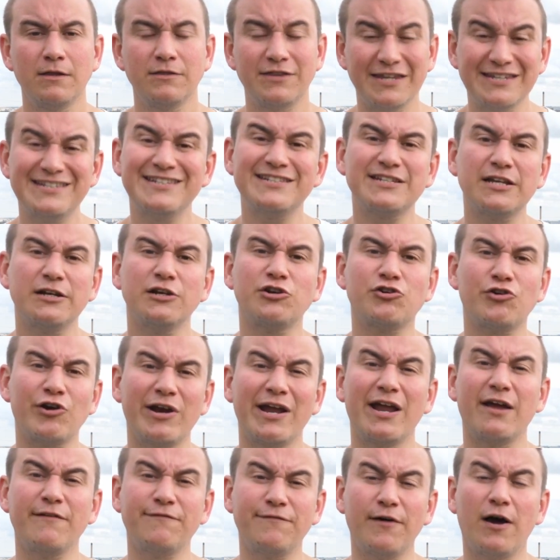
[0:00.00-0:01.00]
This is going to
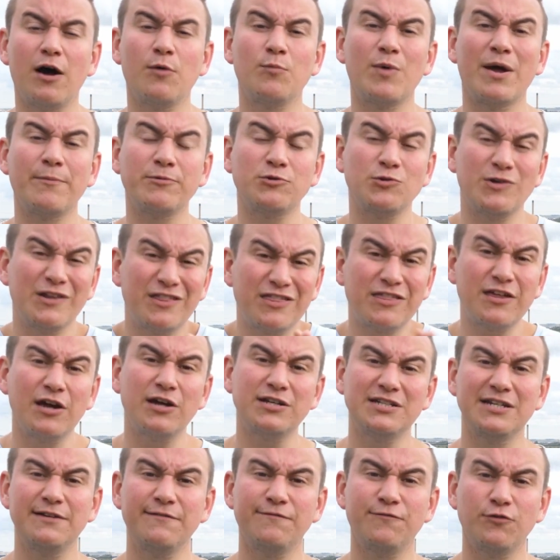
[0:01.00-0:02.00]
create a farm where between
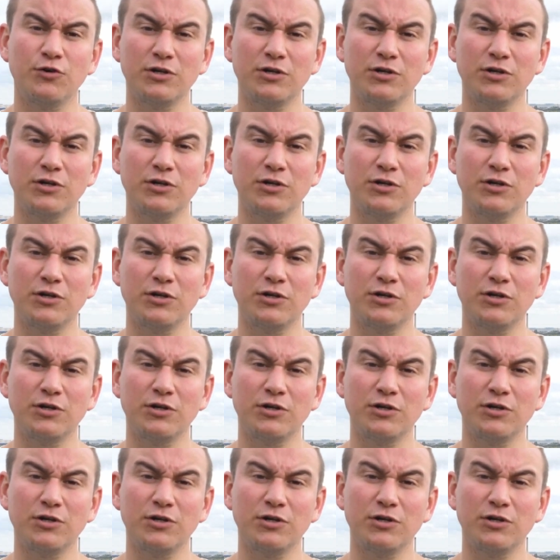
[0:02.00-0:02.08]
30 and